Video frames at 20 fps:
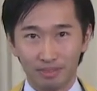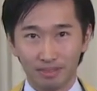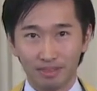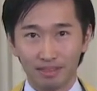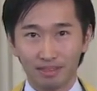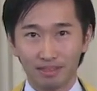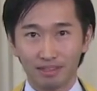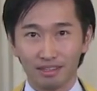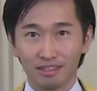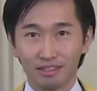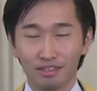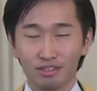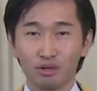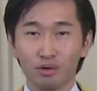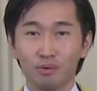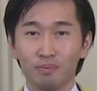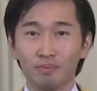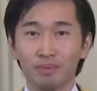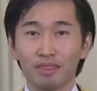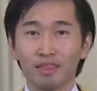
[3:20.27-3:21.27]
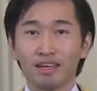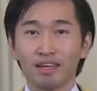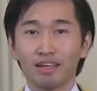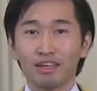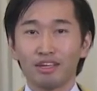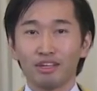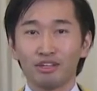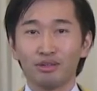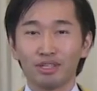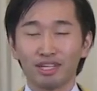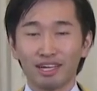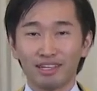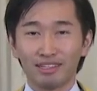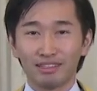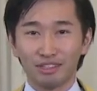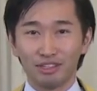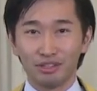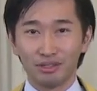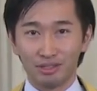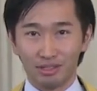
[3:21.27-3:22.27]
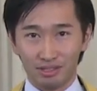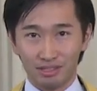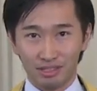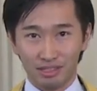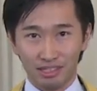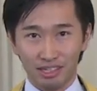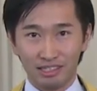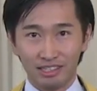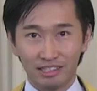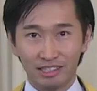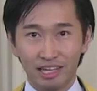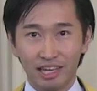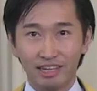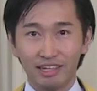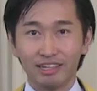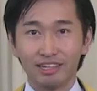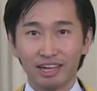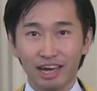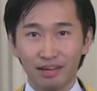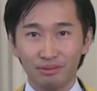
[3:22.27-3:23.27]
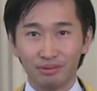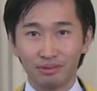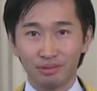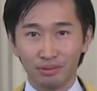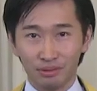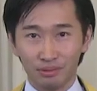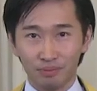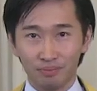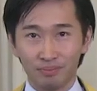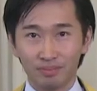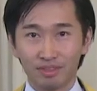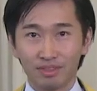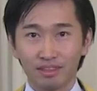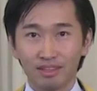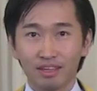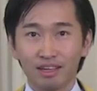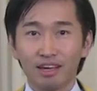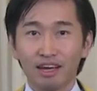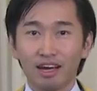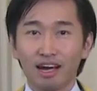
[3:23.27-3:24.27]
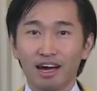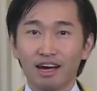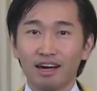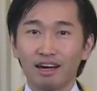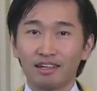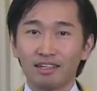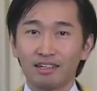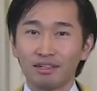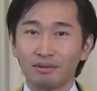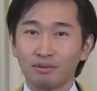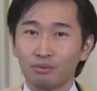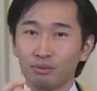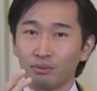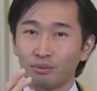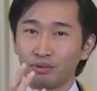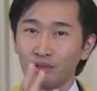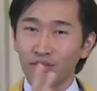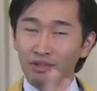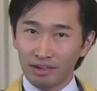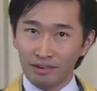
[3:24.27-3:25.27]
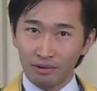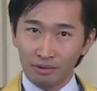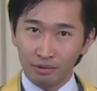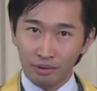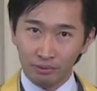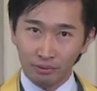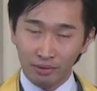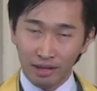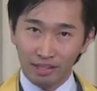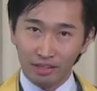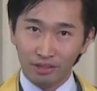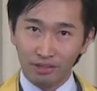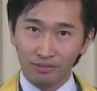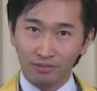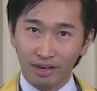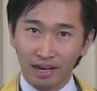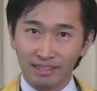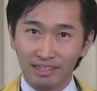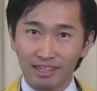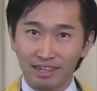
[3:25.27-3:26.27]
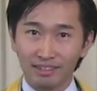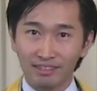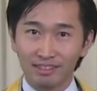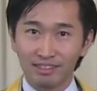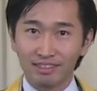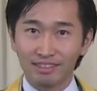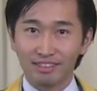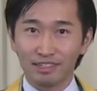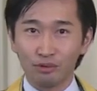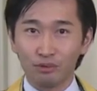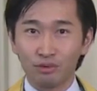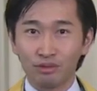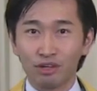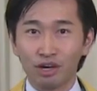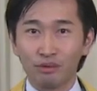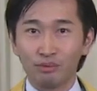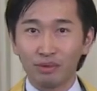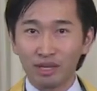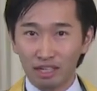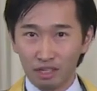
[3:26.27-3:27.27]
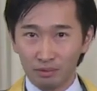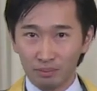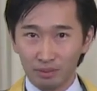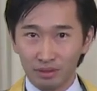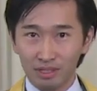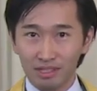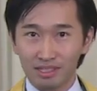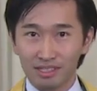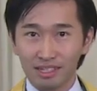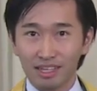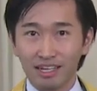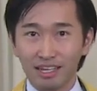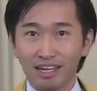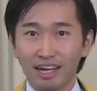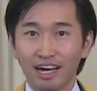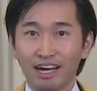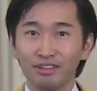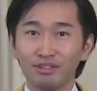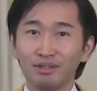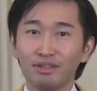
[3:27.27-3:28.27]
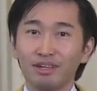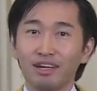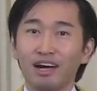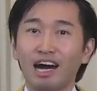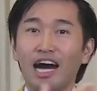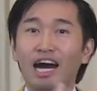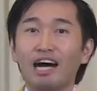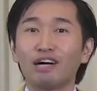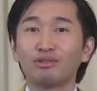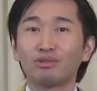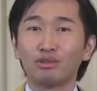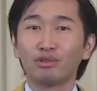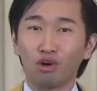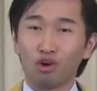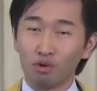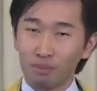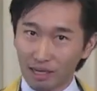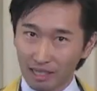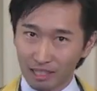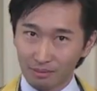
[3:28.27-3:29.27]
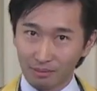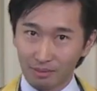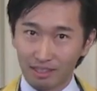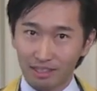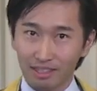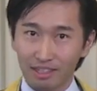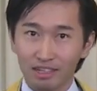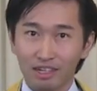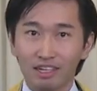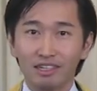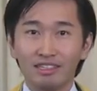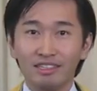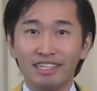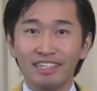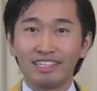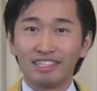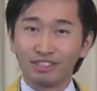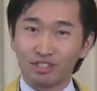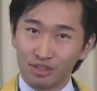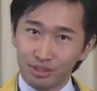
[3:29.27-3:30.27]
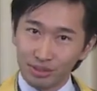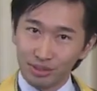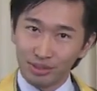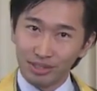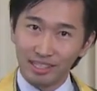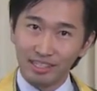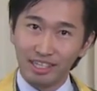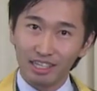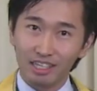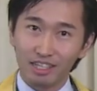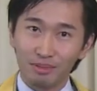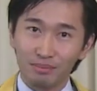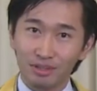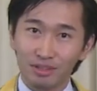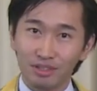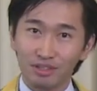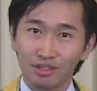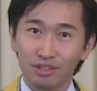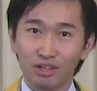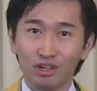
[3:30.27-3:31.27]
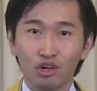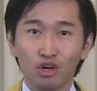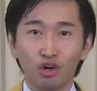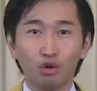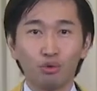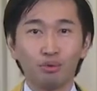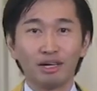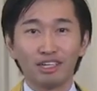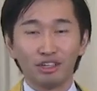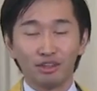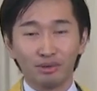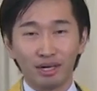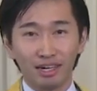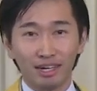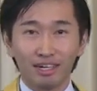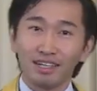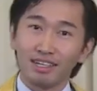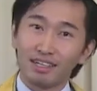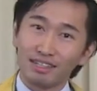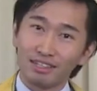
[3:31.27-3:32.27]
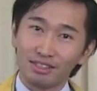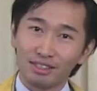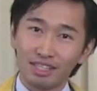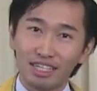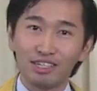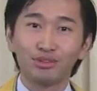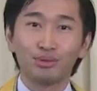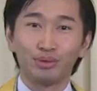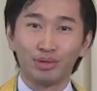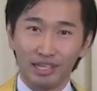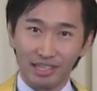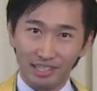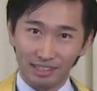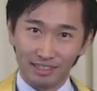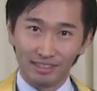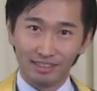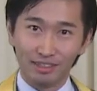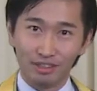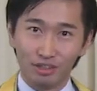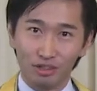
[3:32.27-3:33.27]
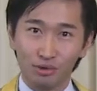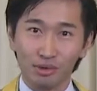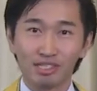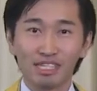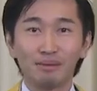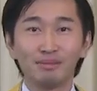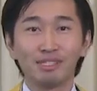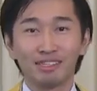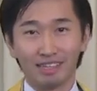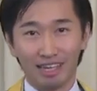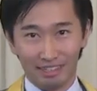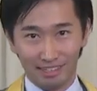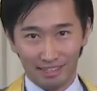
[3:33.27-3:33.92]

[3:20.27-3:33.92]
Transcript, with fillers: So you can use in daily life too. You can when you find out the, your weak points and how to overcome it read, through reading book or your skill training or something like that.